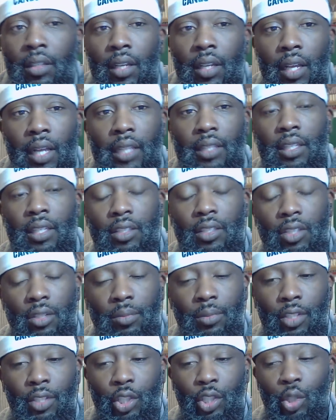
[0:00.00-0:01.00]
I think it's
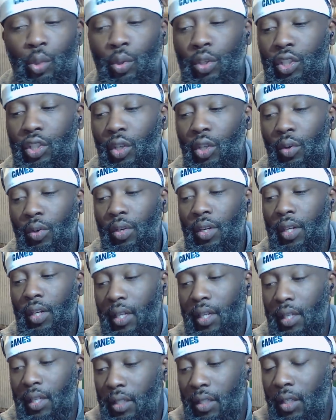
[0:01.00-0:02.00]
gonna be a short show
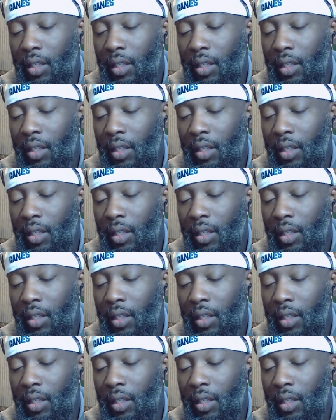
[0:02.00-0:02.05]
tonight.